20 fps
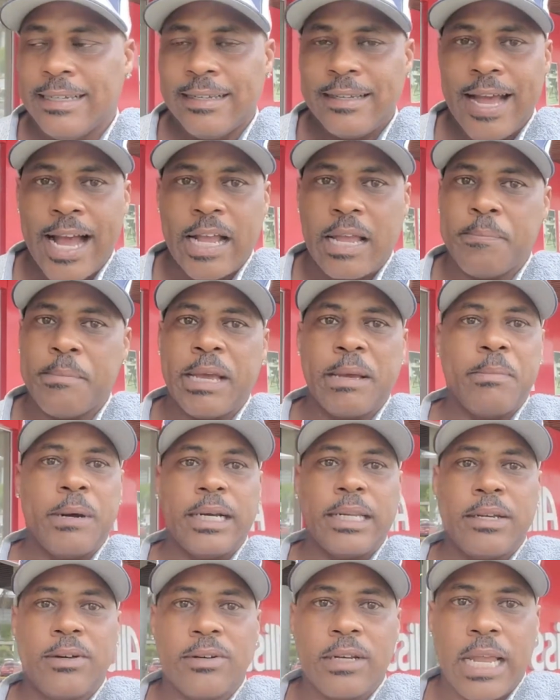I can make
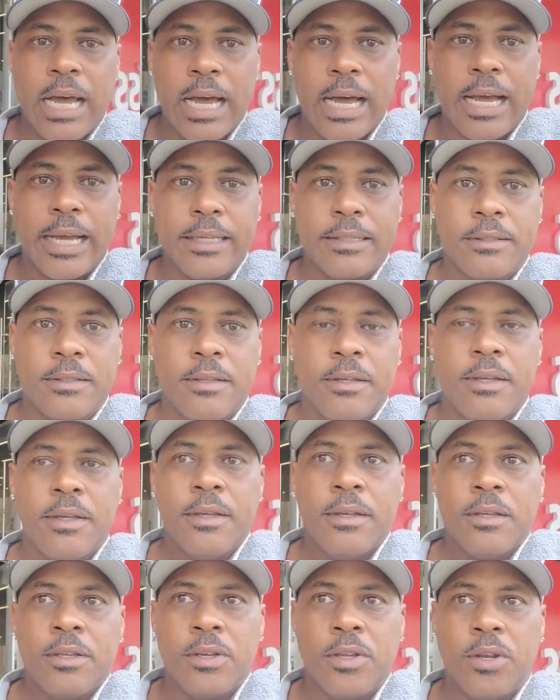money online,
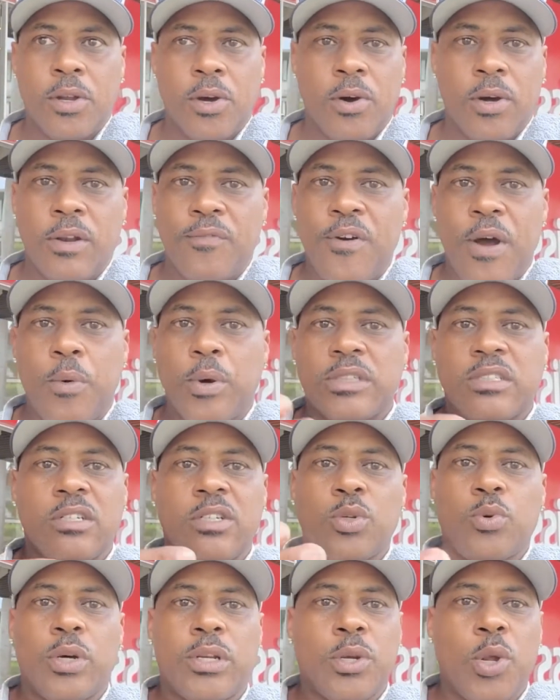you know, and if I wasn't
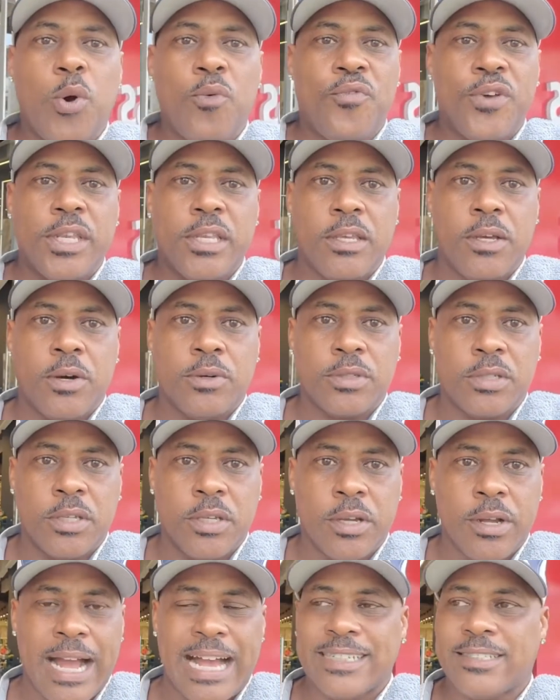doing no videos
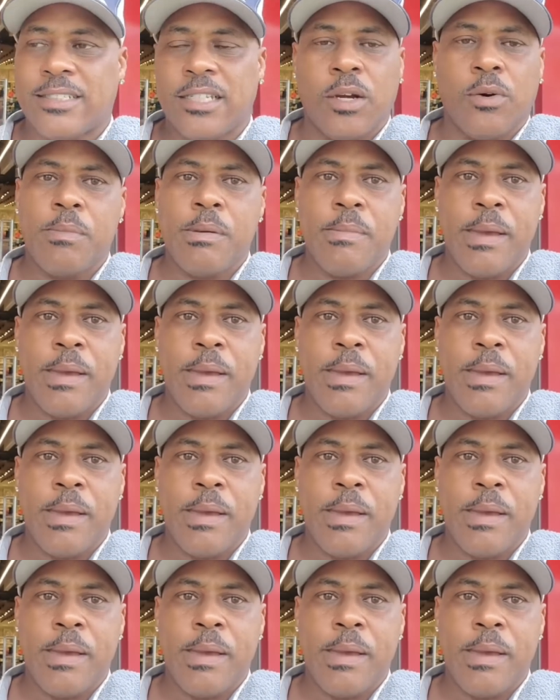here, I still would be